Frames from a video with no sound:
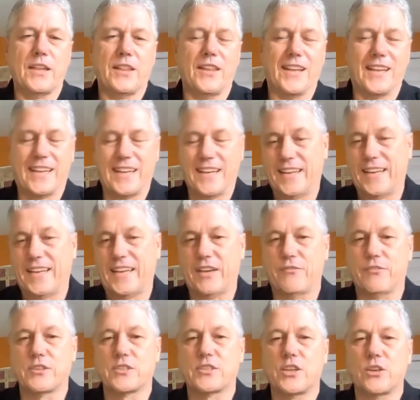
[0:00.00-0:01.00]
that can
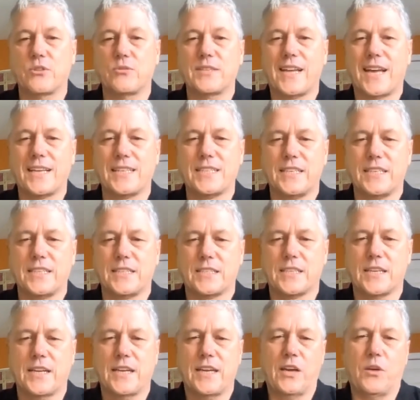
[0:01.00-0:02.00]
give us those
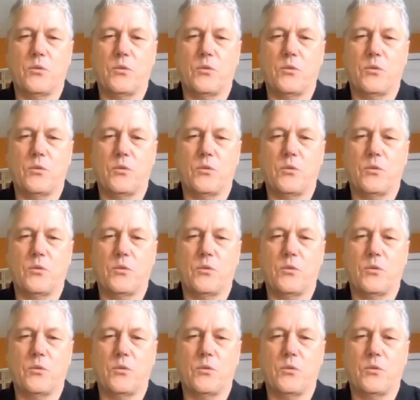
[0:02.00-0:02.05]
assets